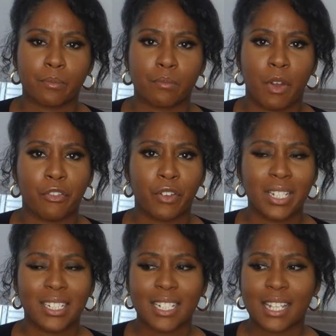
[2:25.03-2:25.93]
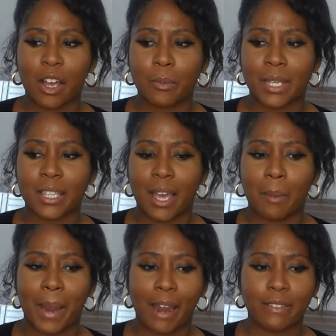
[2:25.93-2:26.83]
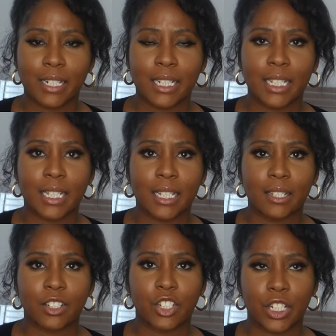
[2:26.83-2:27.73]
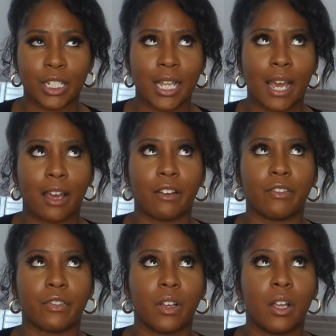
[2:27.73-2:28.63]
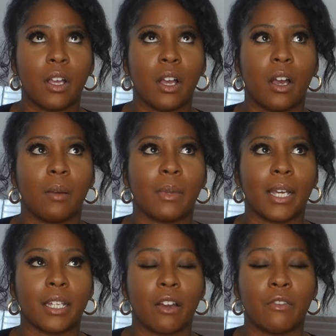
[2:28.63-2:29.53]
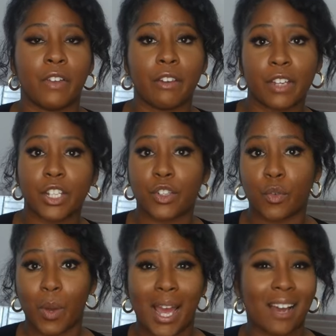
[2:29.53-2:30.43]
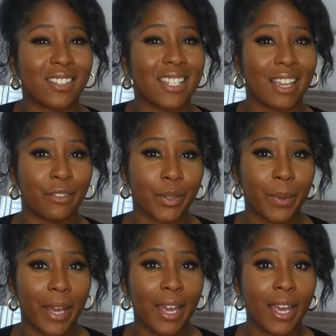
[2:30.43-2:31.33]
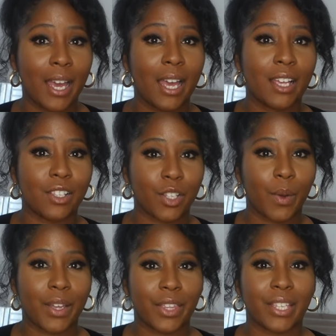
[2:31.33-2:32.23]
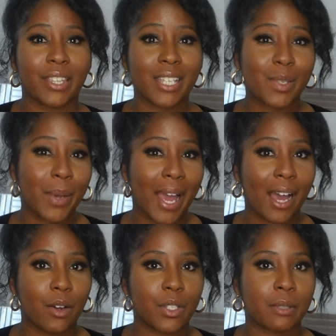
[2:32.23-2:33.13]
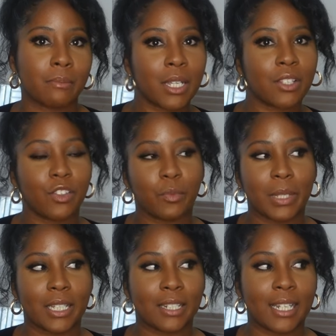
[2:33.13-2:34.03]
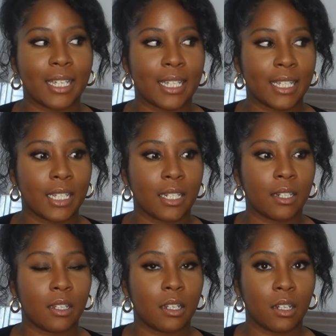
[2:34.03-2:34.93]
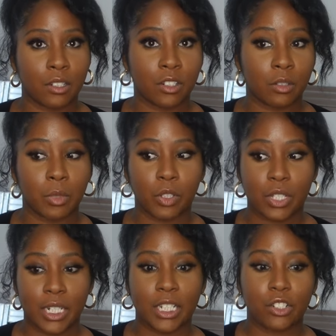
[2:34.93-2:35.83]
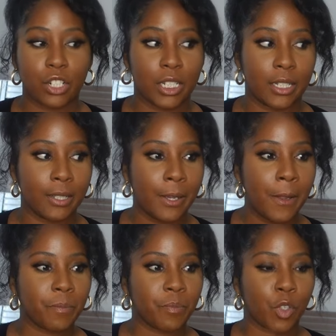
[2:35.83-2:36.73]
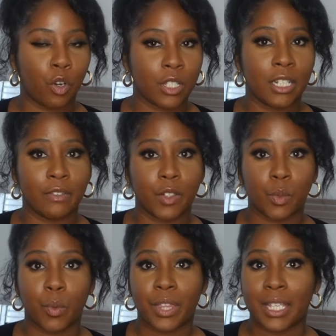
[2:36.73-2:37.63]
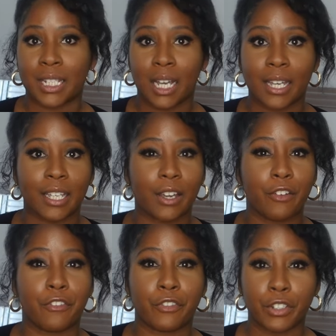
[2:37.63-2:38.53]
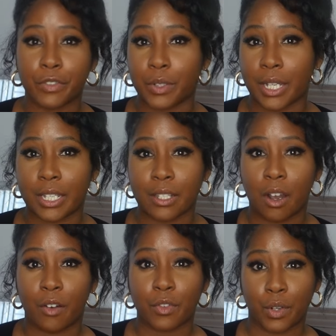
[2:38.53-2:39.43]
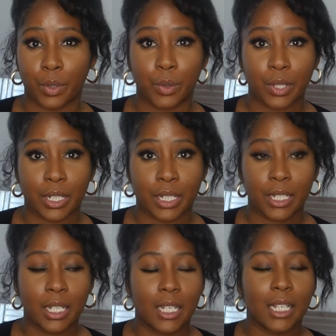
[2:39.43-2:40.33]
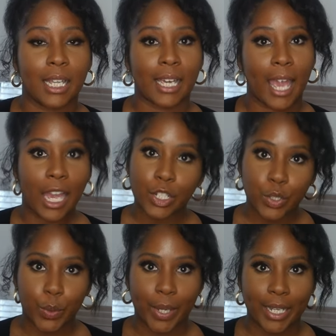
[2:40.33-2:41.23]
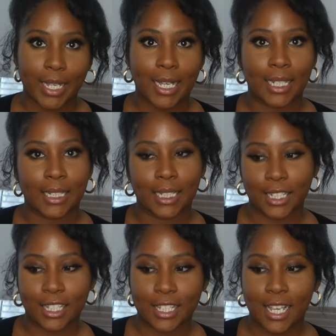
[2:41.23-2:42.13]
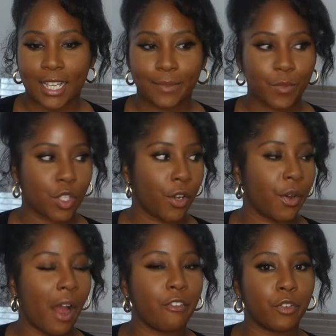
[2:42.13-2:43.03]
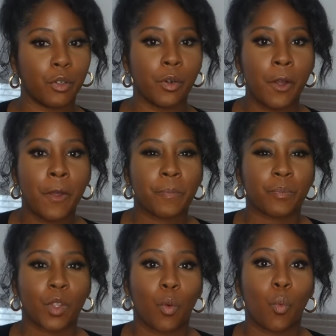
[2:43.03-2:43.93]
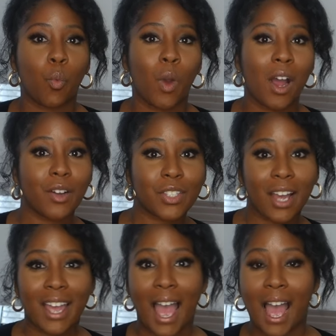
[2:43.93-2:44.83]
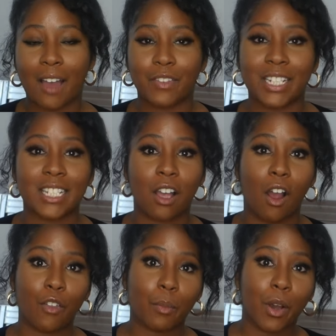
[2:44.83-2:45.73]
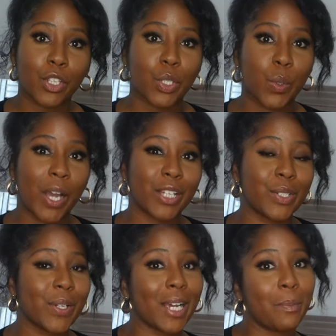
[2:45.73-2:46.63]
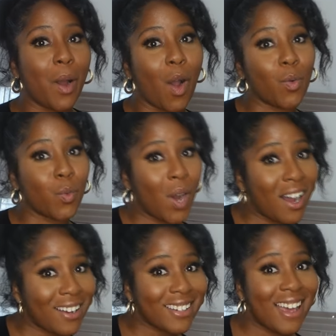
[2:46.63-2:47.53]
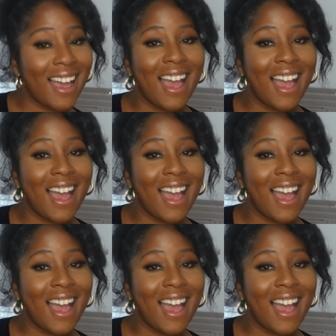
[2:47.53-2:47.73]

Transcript: My friend did tell me that apparently Shein have like a variation of warehouses everywhere. And so I think this warehouse must have been in London because it literally got delivered within like 3-4 days after I ordered it, like extra quick, like you can say. So I thought, whilst I have at least half the parcel, I can do like a part one.